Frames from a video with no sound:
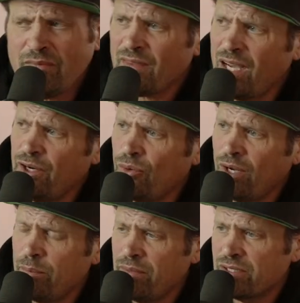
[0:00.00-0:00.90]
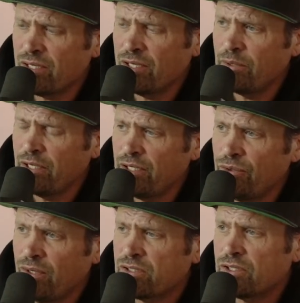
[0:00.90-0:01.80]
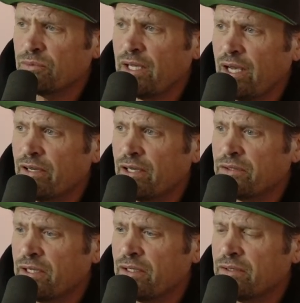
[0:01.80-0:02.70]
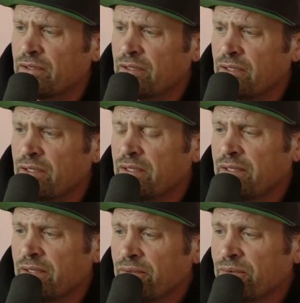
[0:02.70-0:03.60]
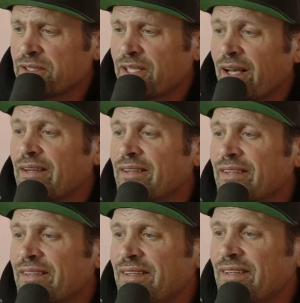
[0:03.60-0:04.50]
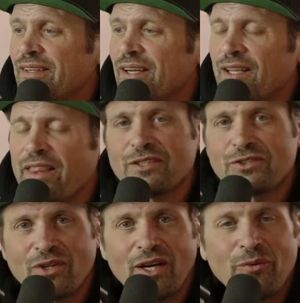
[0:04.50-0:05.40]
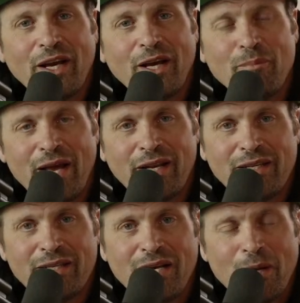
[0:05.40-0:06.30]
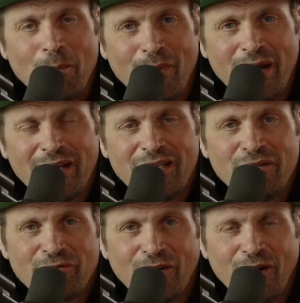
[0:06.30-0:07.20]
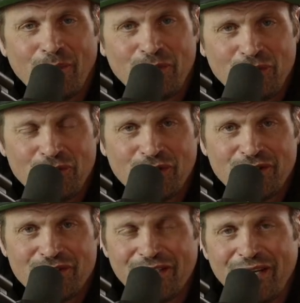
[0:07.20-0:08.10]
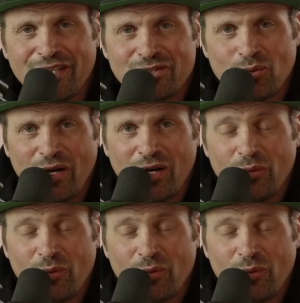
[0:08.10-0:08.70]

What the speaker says: I don't want to miss anybody. Who else did we have out there? What's that? That's right. We had Manny from New Jersey as well.